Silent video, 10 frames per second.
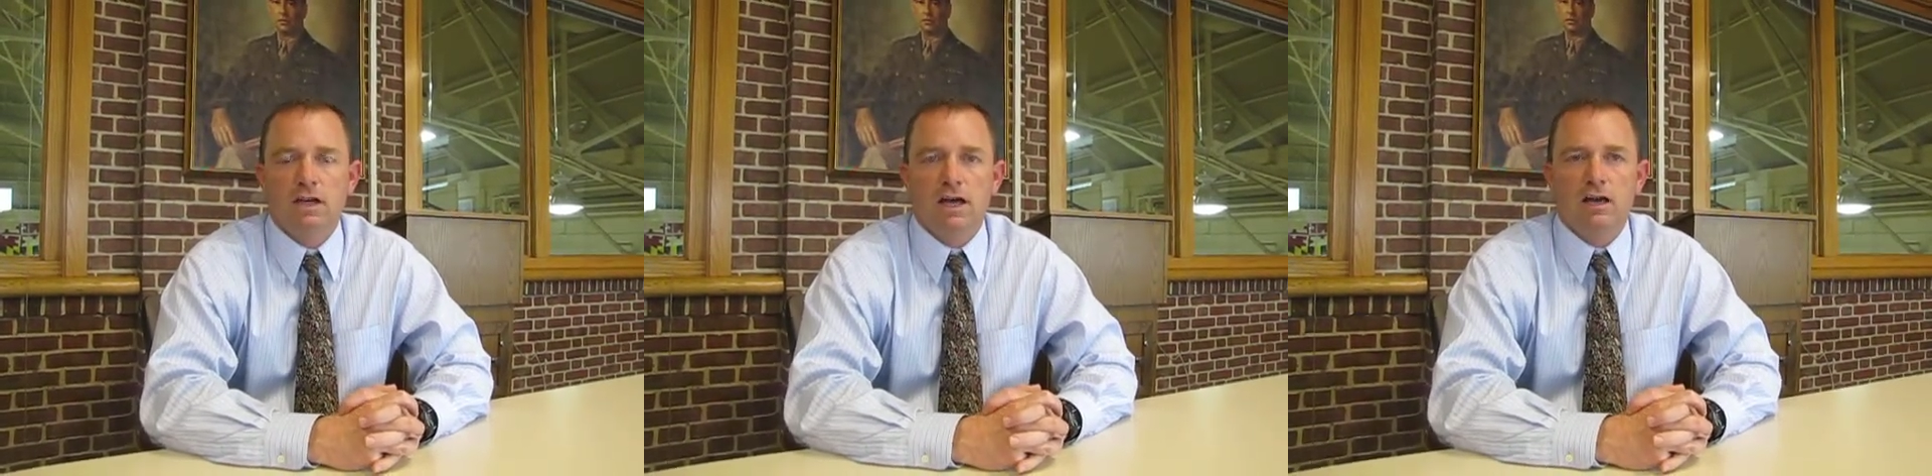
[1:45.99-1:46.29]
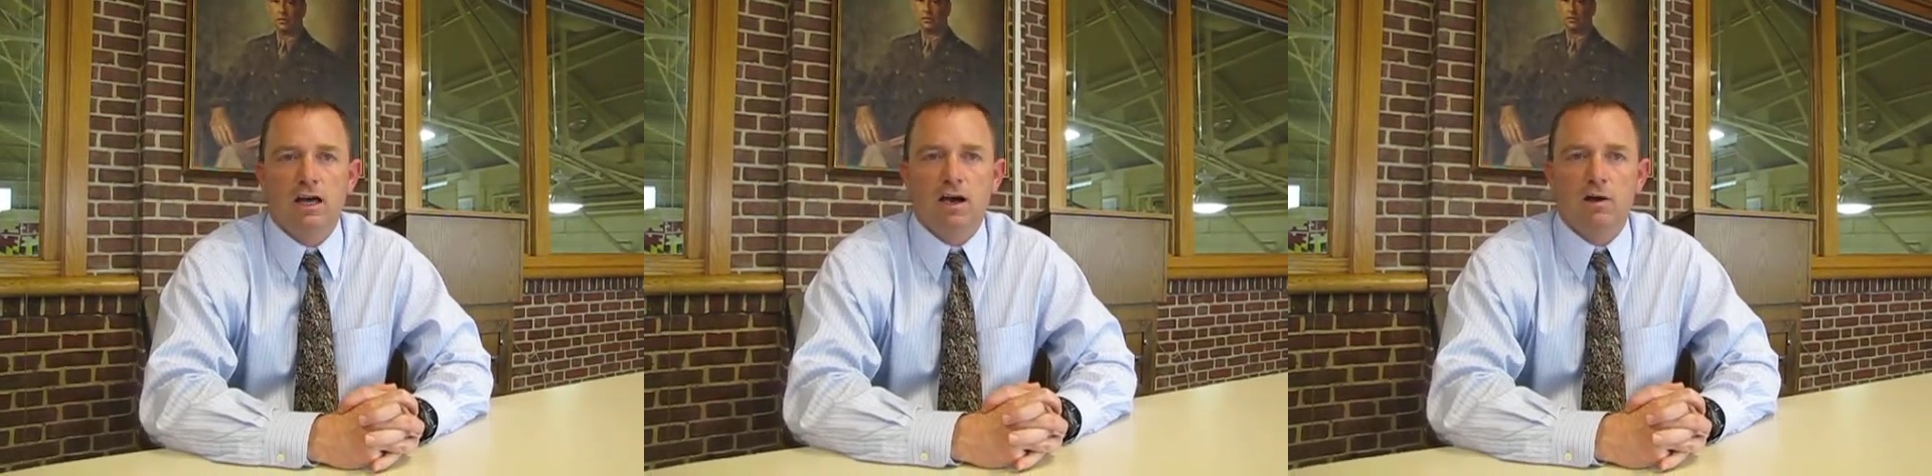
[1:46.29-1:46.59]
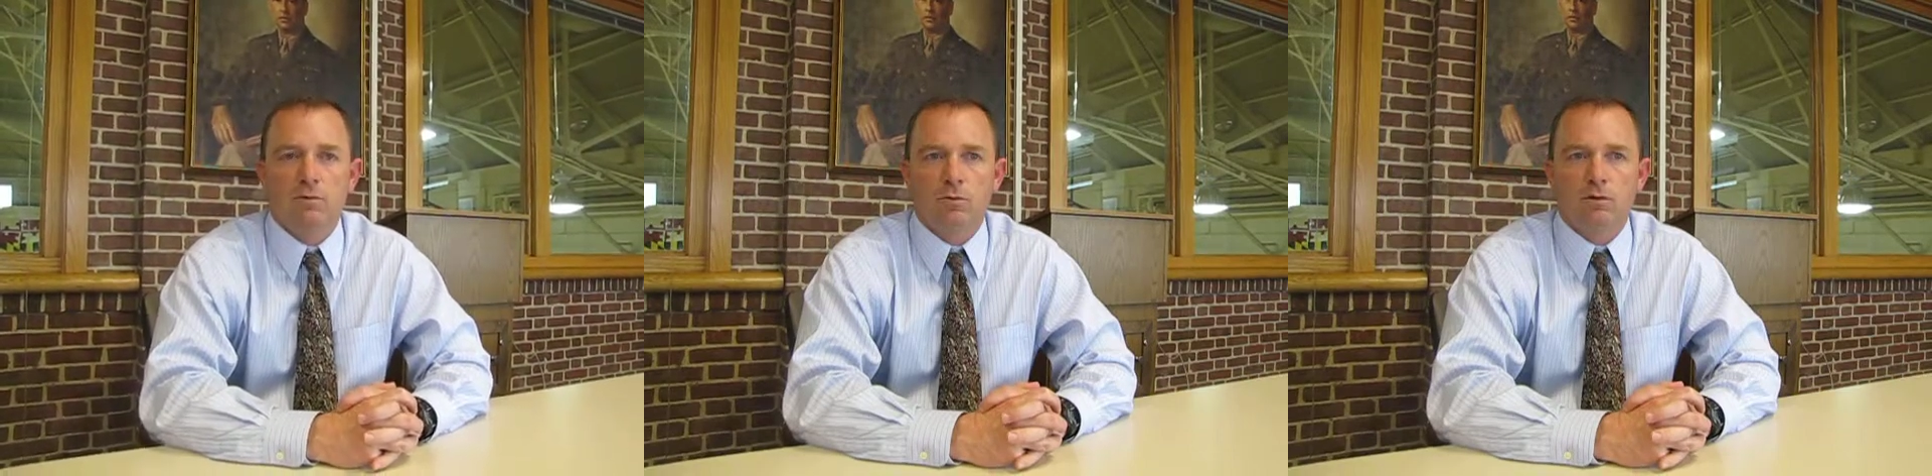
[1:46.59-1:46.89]
and
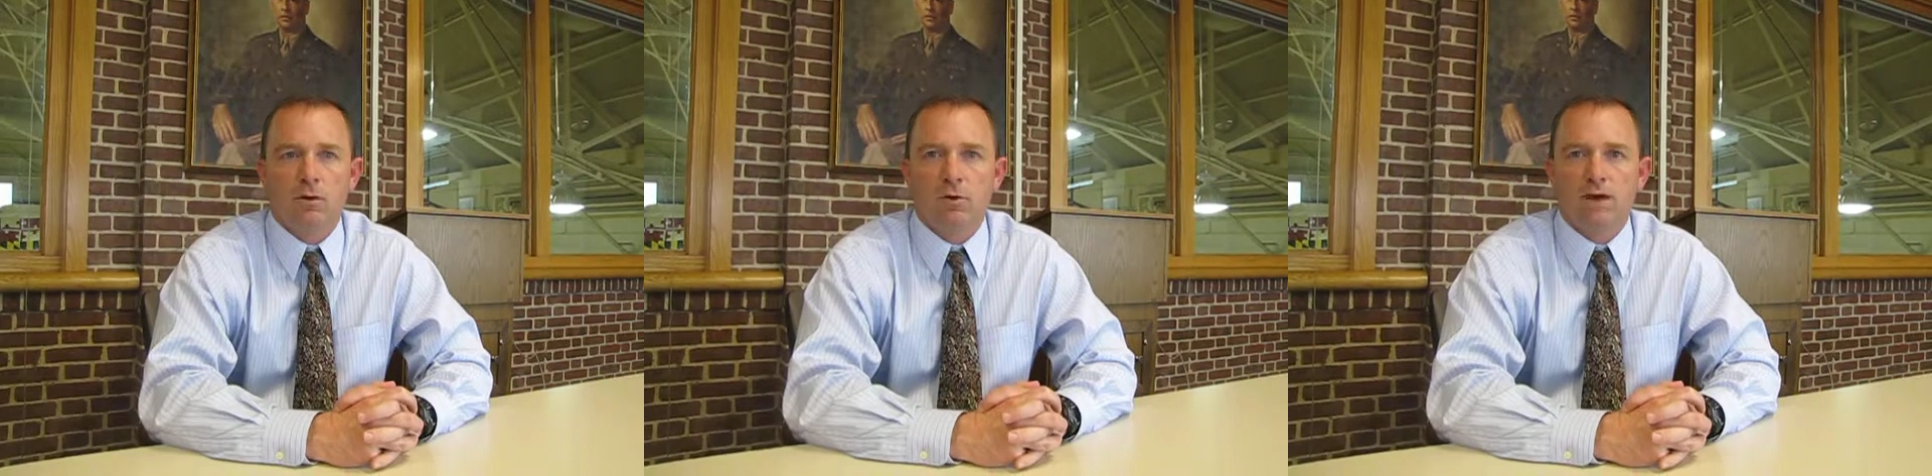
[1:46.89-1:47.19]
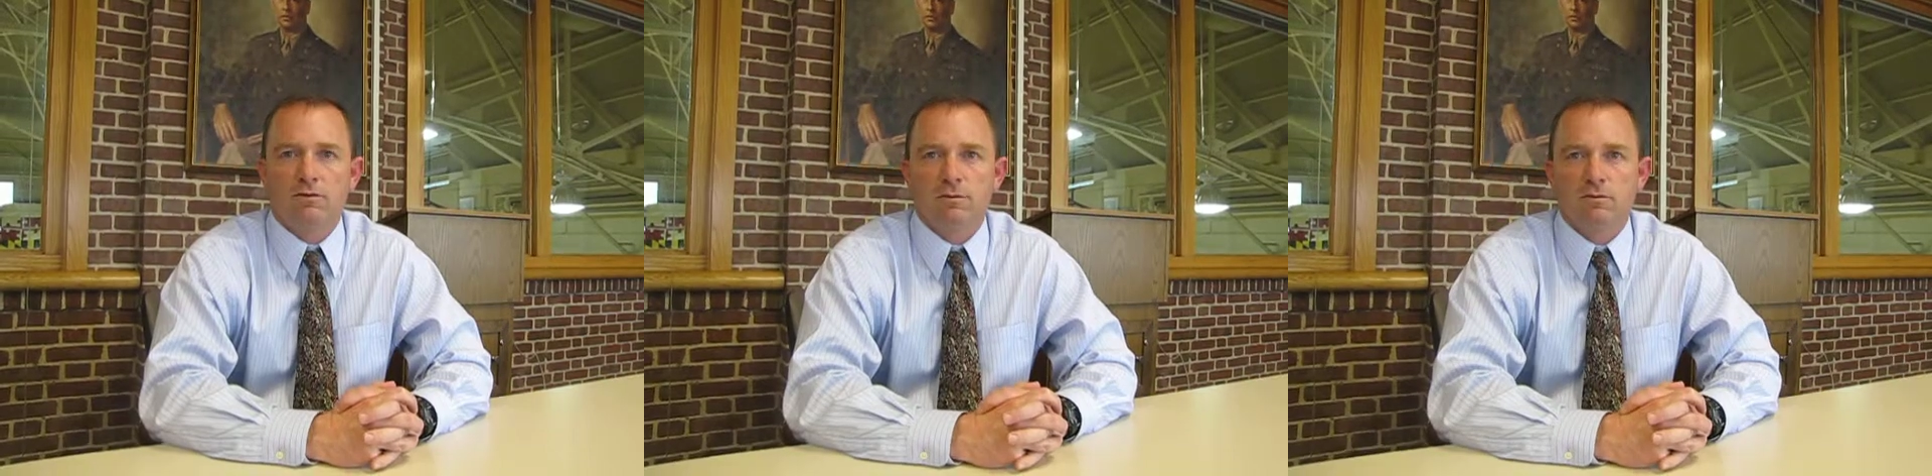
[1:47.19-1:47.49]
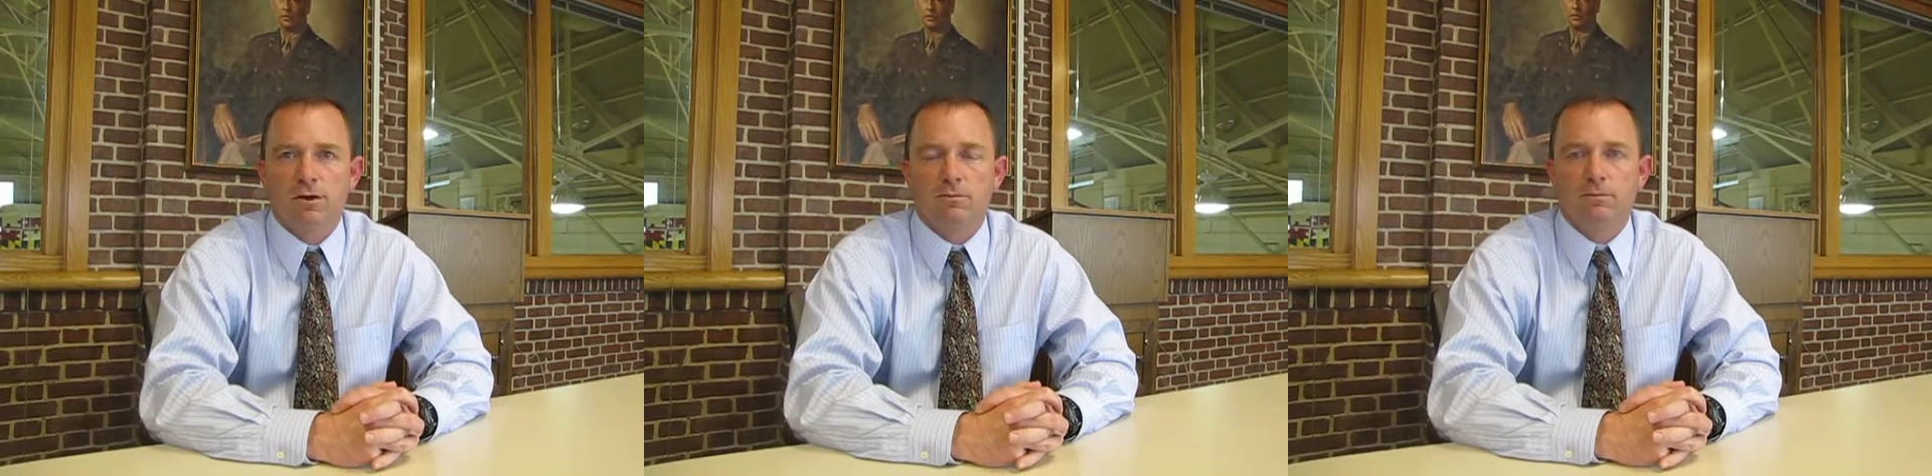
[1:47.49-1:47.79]
uh, we're, we're having some
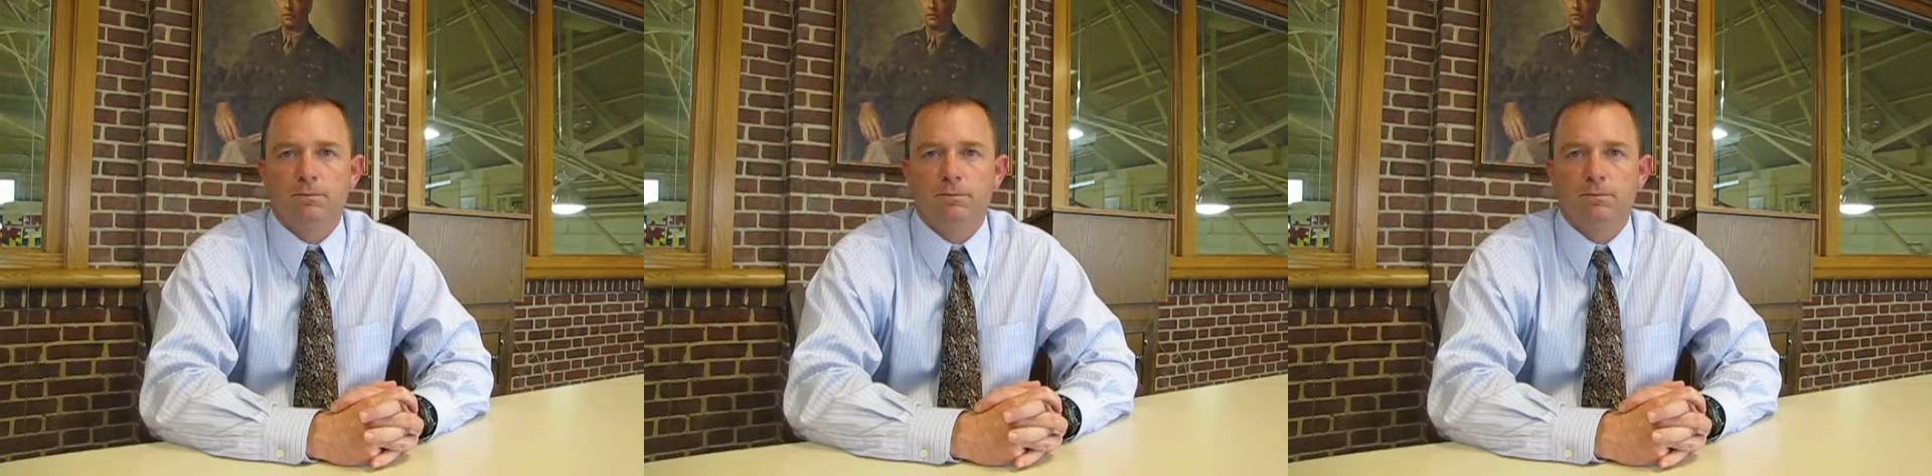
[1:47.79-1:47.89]
fun.